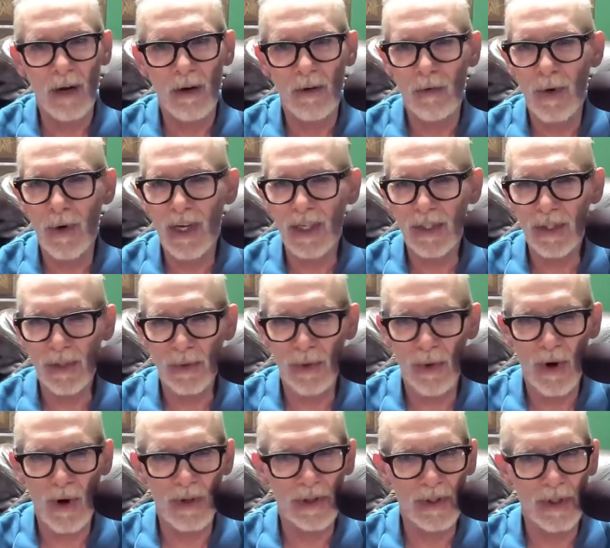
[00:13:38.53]

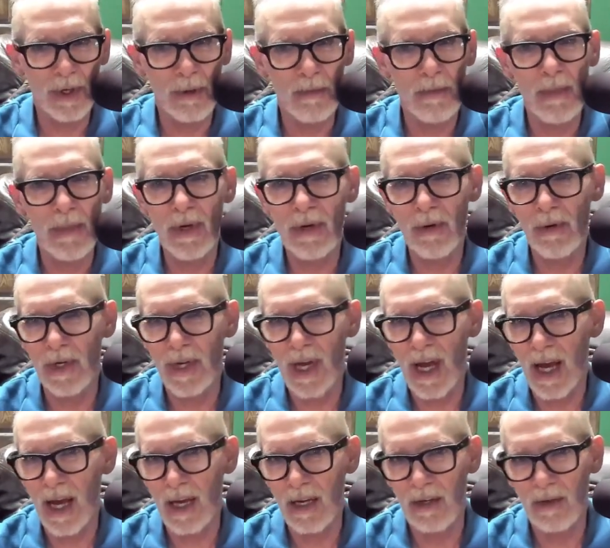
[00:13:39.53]
restaurants, and a
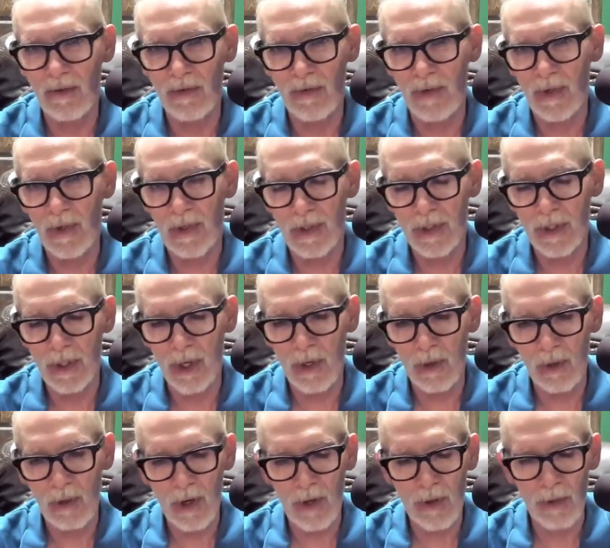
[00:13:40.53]
myriad of
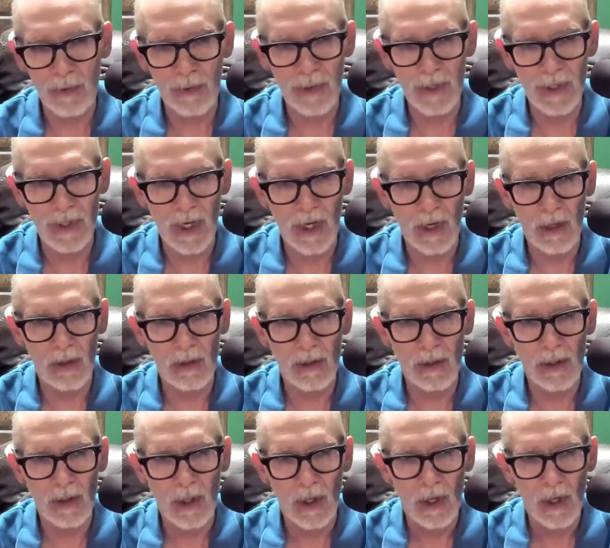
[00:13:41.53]
other
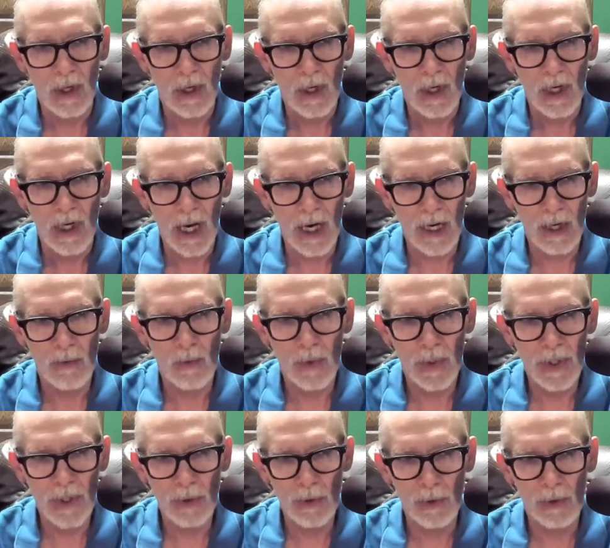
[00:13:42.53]
retailers, and
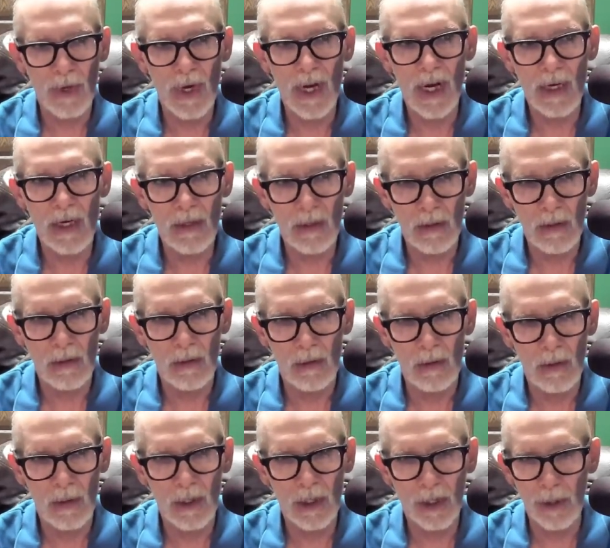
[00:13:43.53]
we create
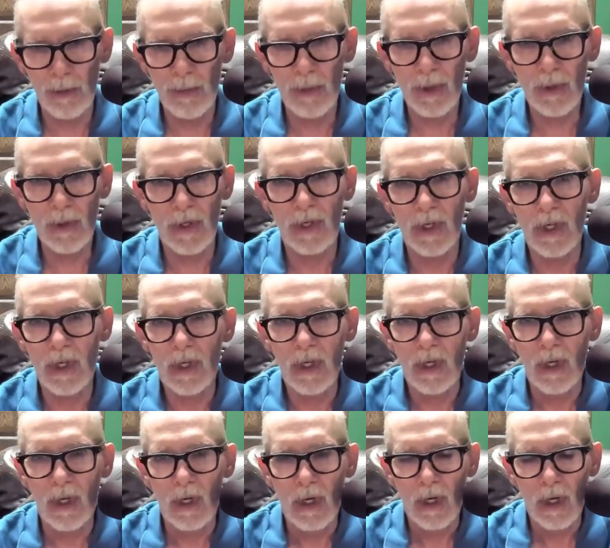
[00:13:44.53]
a community.
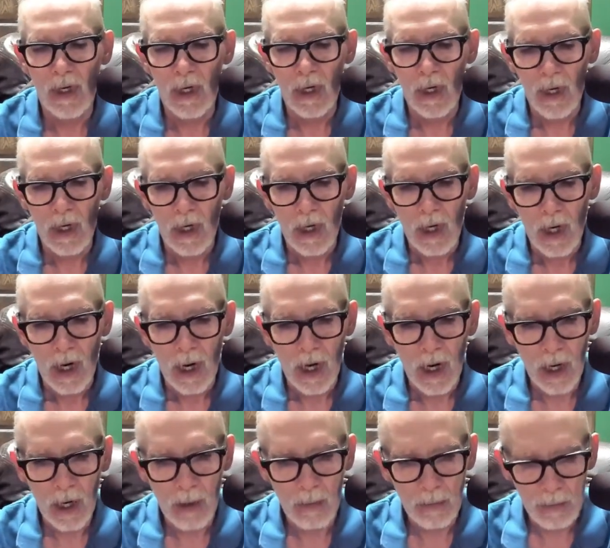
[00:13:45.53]

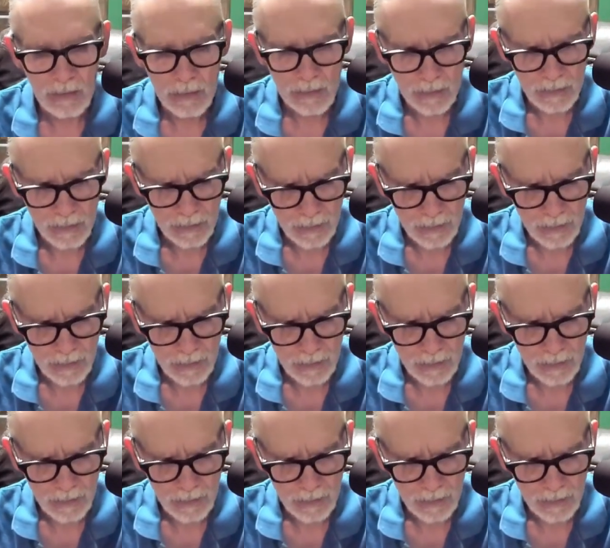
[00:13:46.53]
And